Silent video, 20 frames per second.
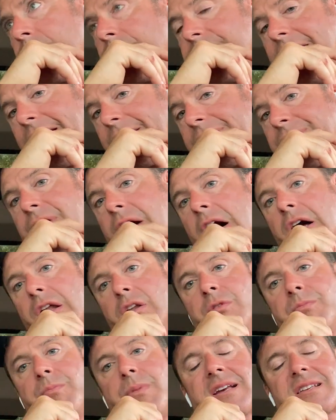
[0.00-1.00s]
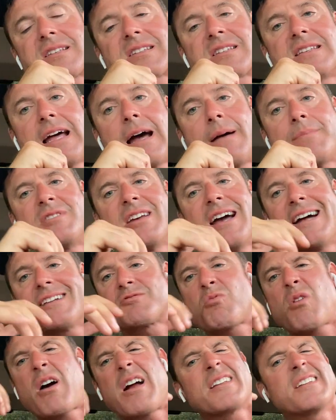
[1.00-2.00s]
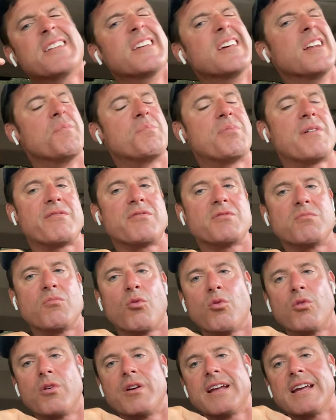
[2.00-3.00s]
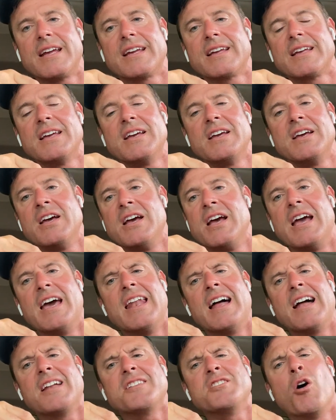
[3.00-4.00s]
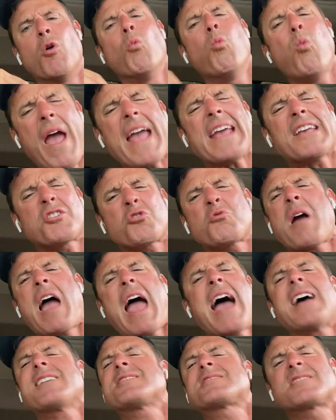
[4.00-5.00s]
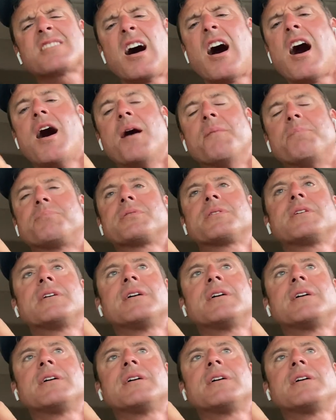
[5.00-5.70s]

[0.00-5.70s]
that followed my Snapchats where I'd get up every morning and I'd yell, wake your ass up!